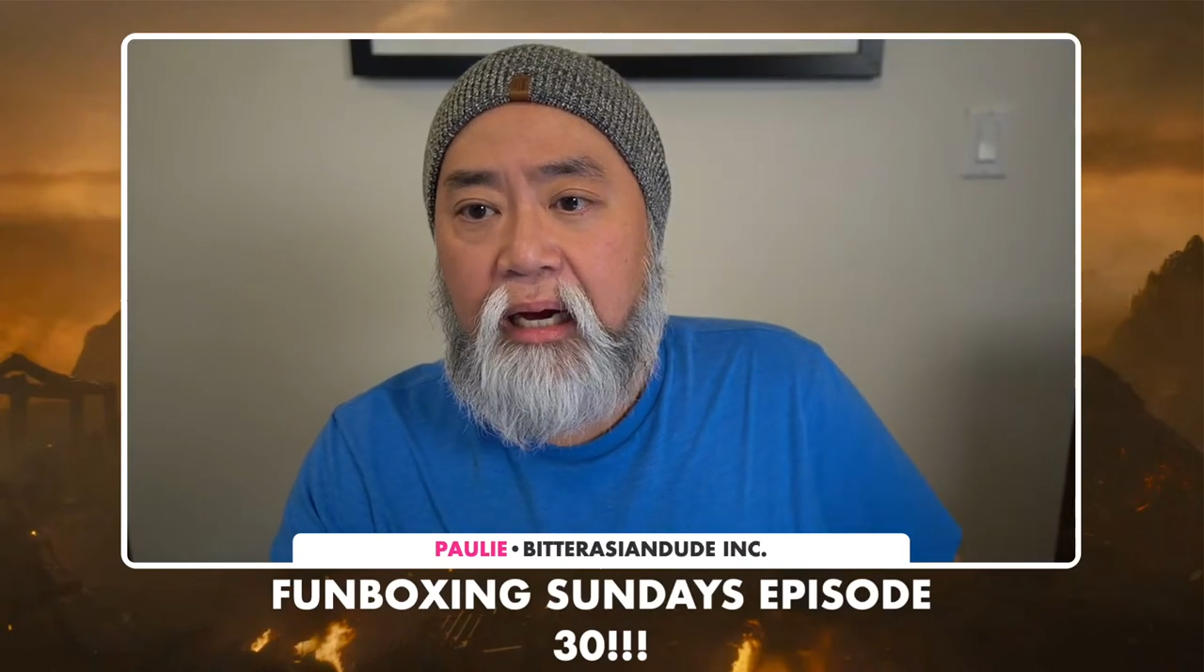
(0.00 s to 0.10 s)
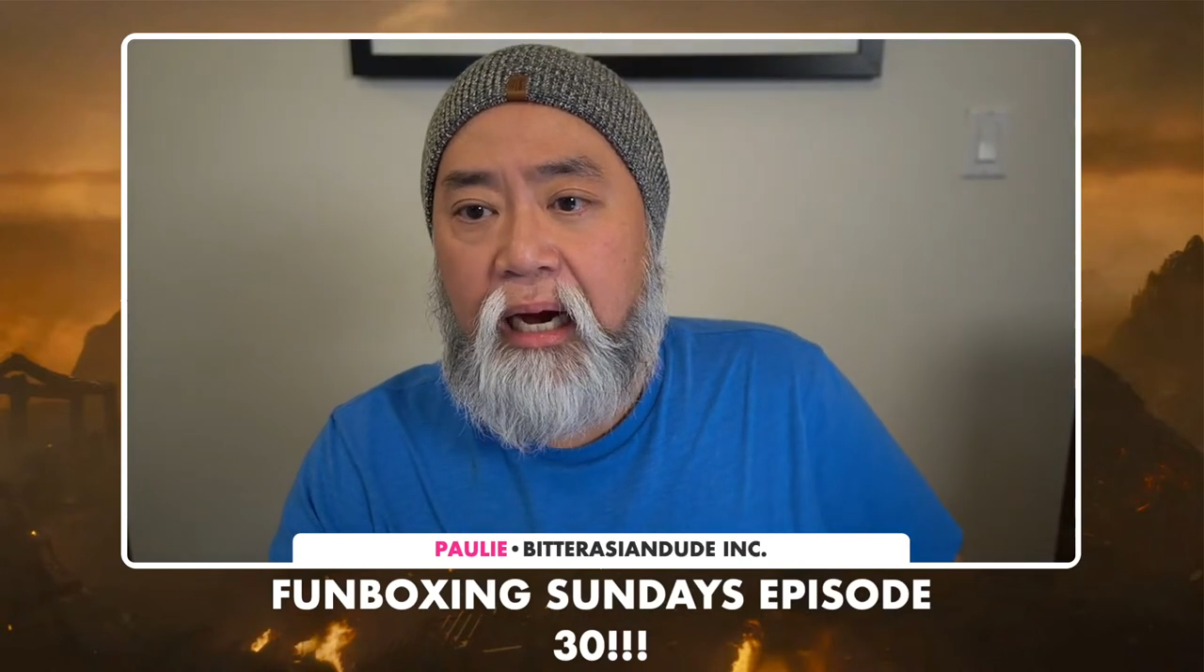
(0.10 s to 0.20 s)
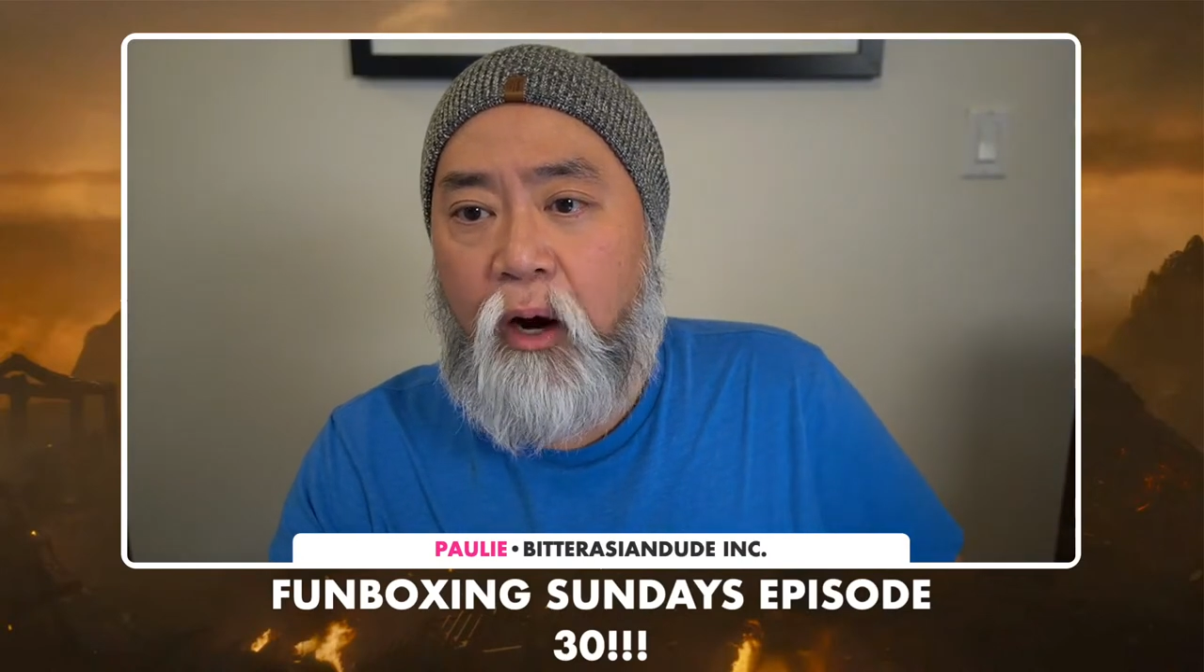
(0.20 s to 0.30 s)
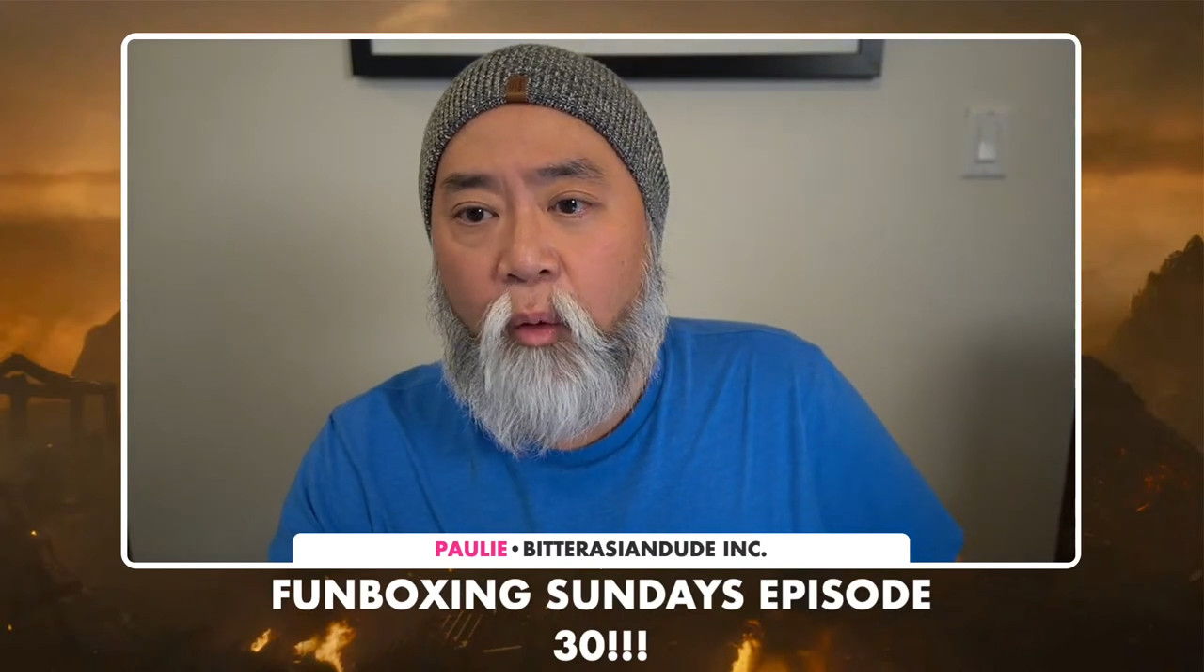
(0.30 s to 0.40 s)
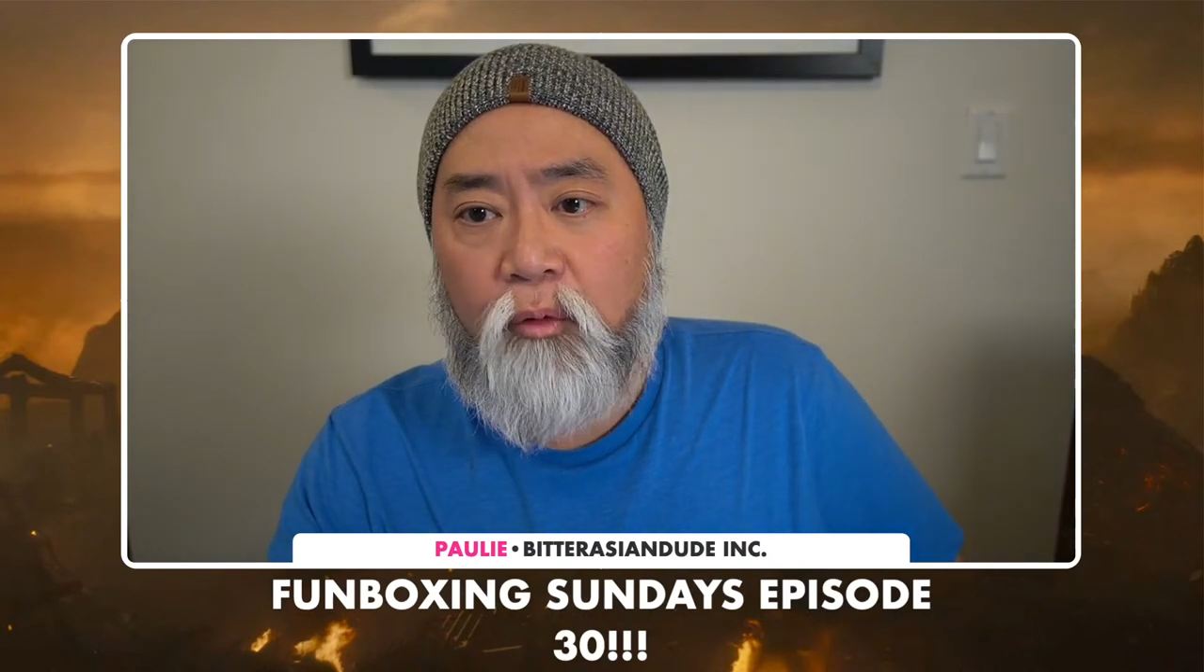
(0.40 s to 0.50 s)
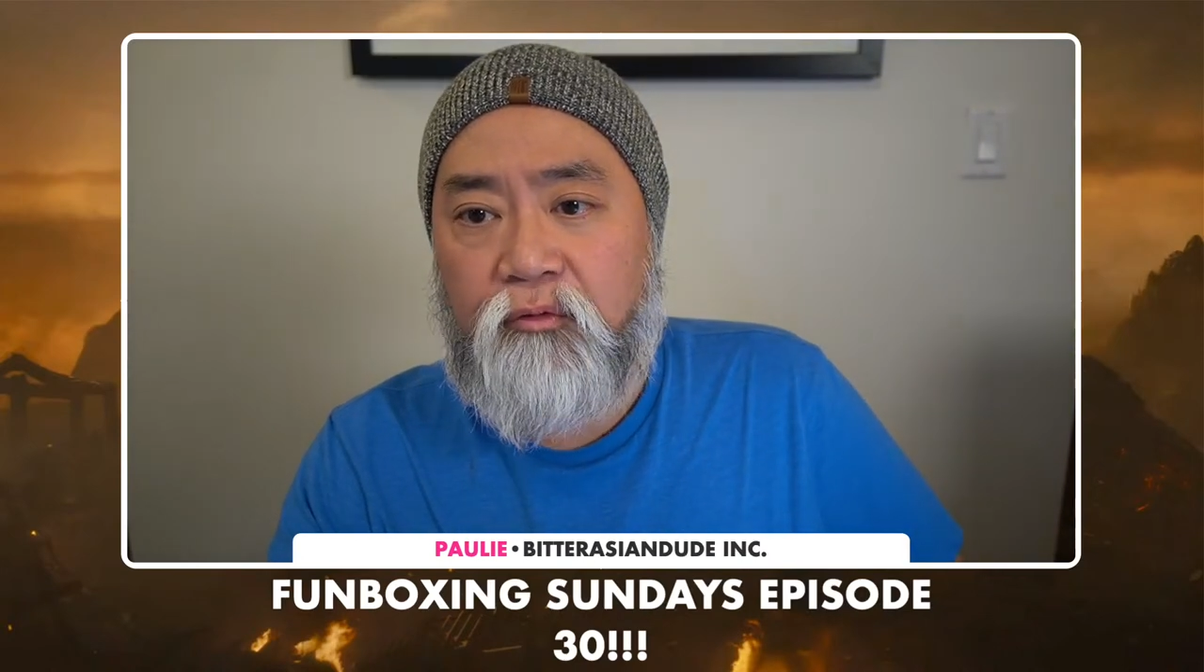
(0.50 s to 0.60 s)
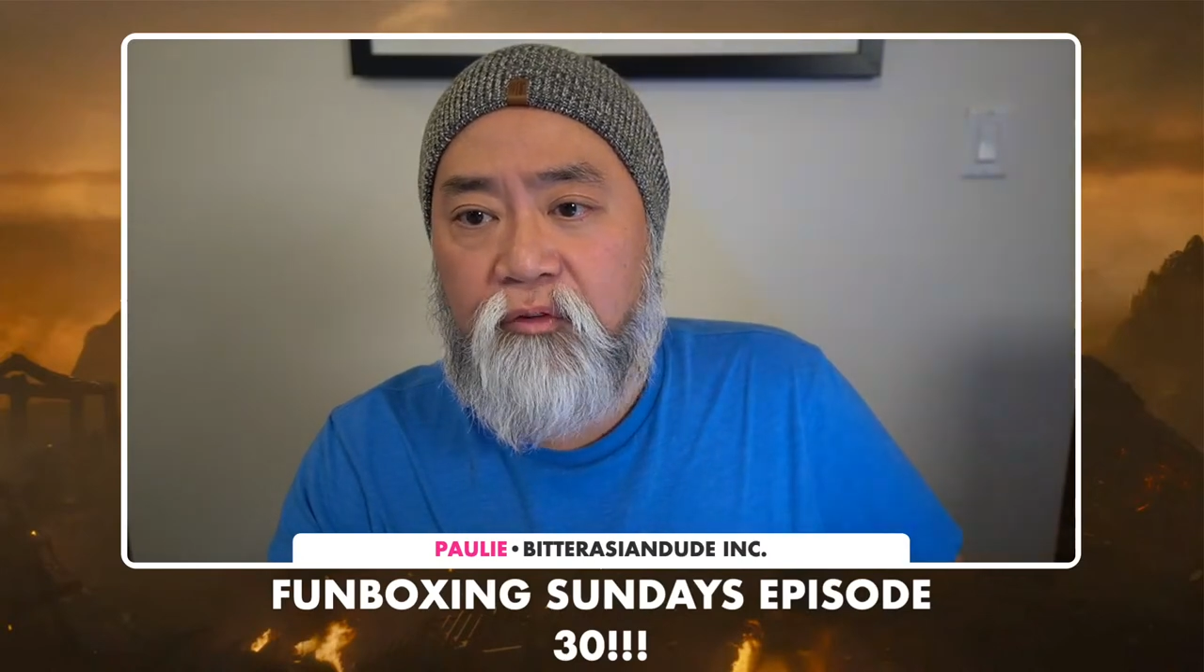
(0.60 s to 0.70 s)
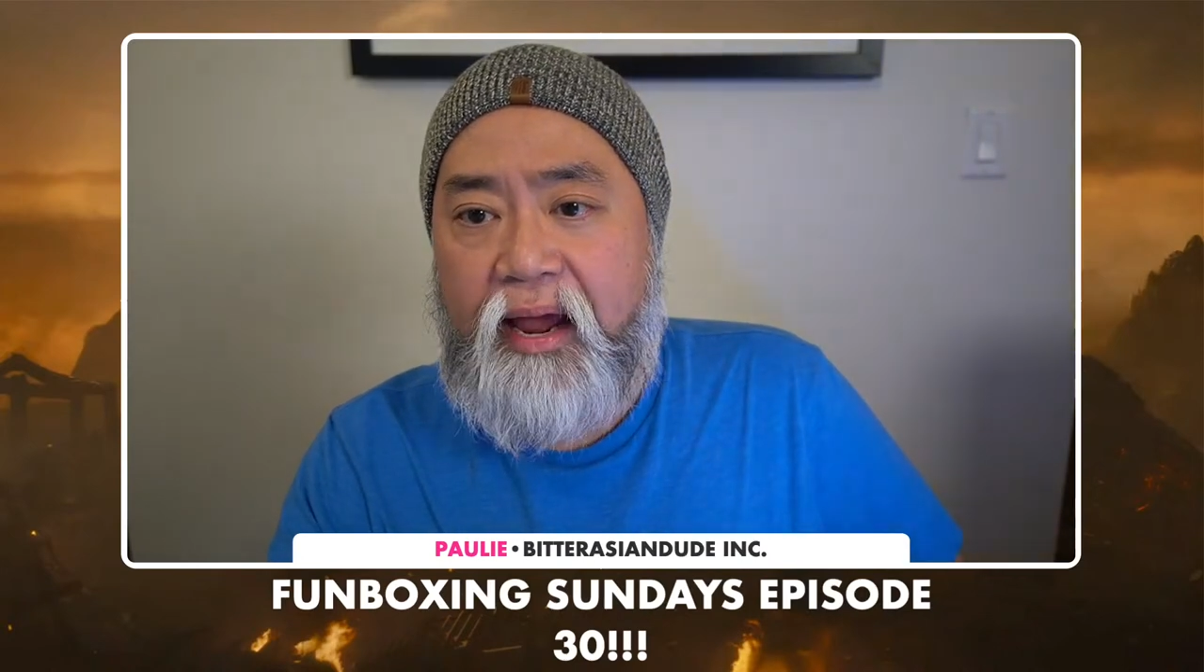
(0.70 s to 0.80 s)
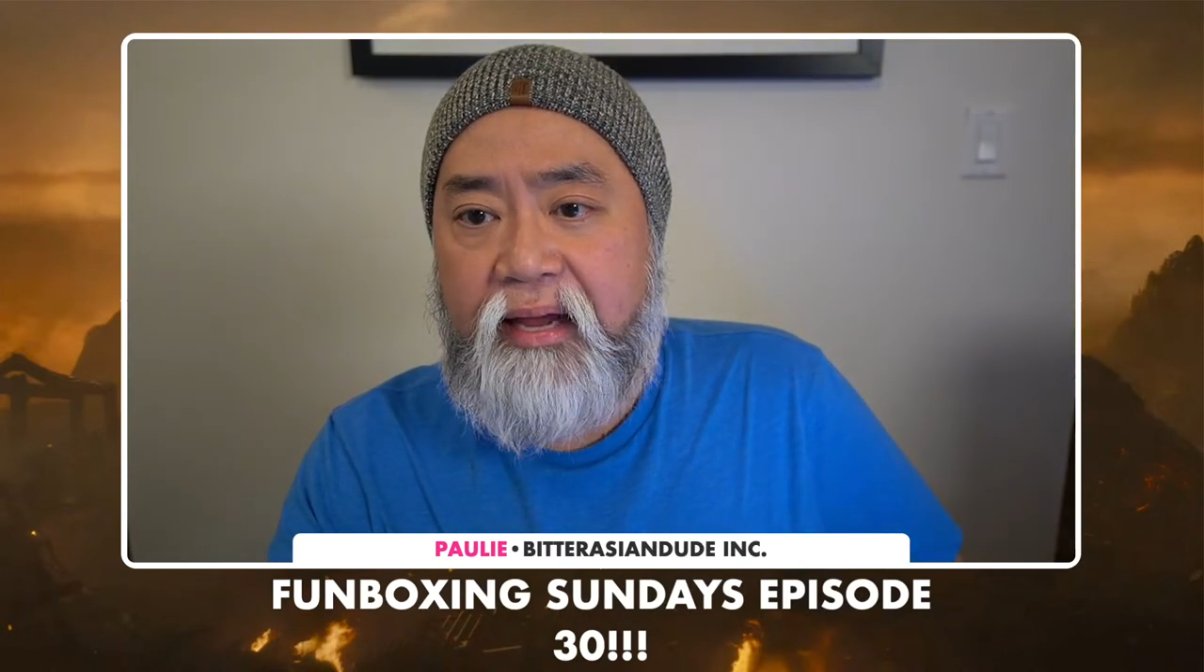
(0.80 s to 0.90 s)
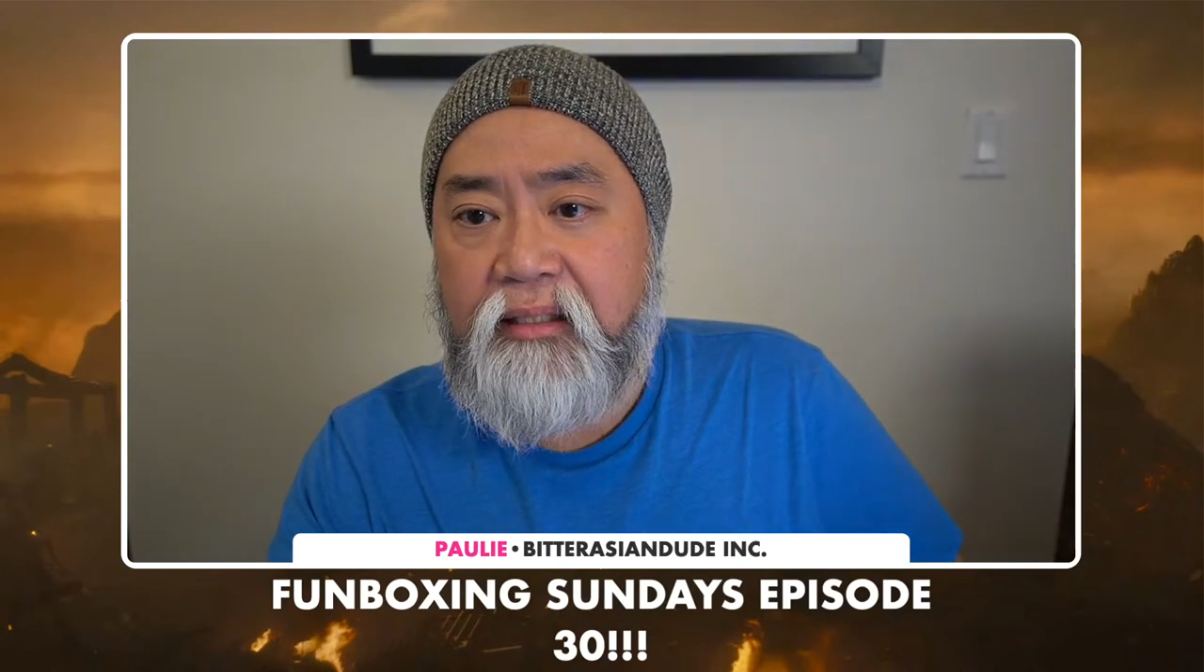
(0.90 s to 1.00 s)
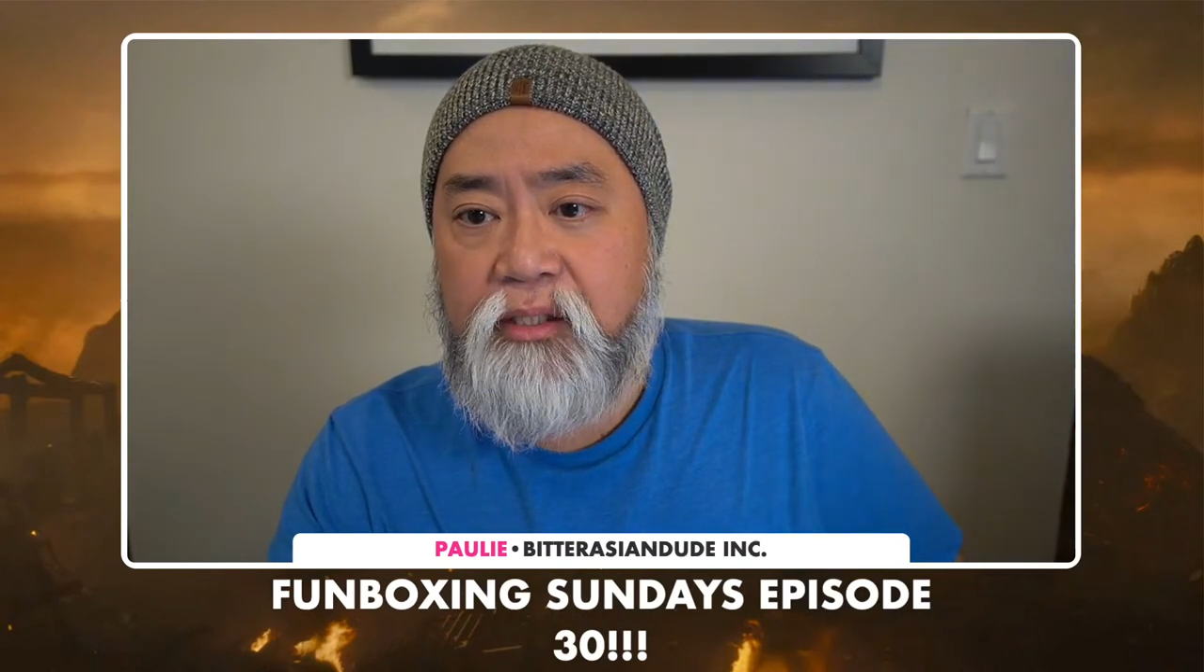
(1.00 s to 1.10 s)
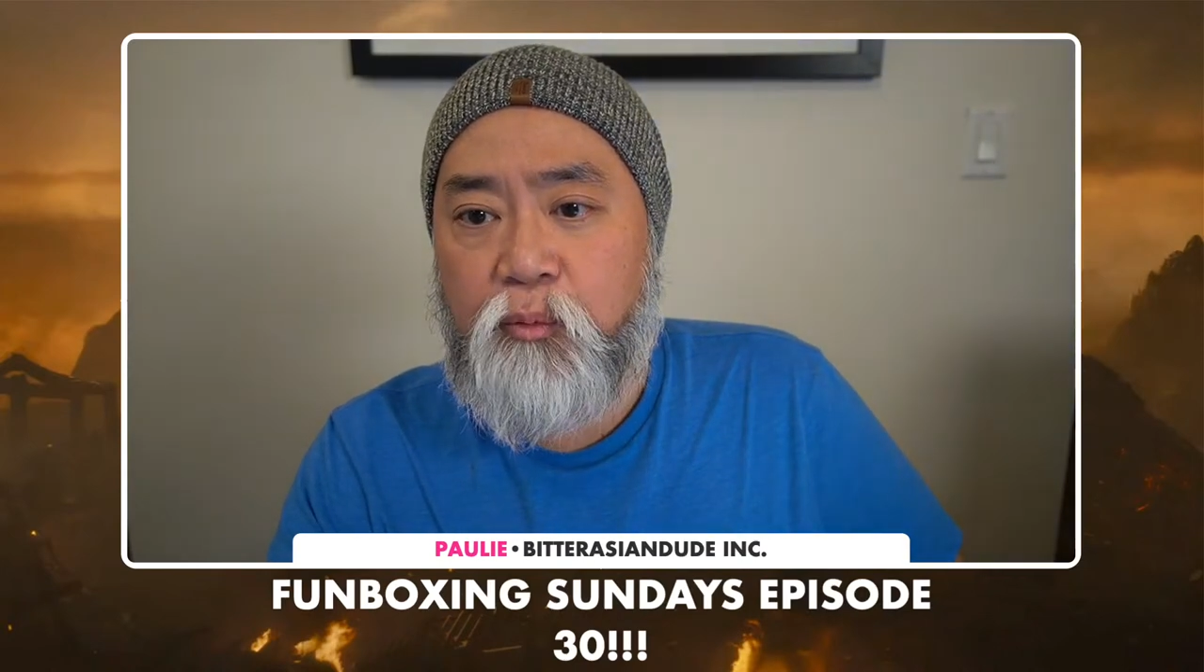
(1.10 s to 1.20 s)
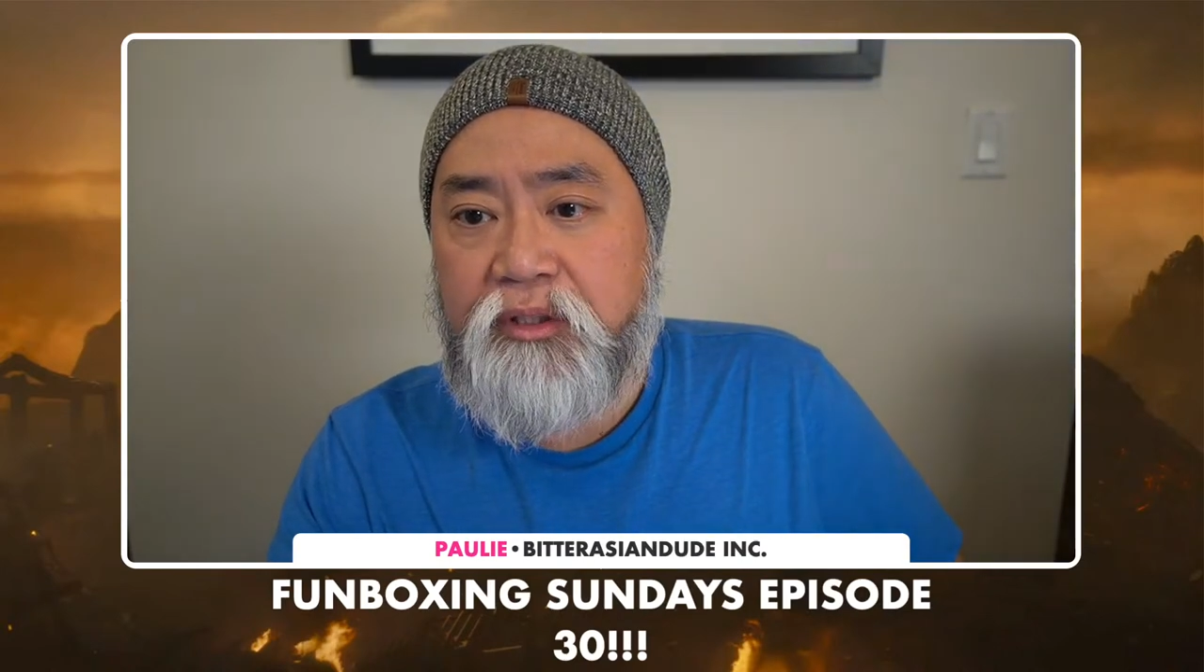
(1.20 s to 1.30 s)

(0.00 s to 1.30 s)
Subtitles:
old friends,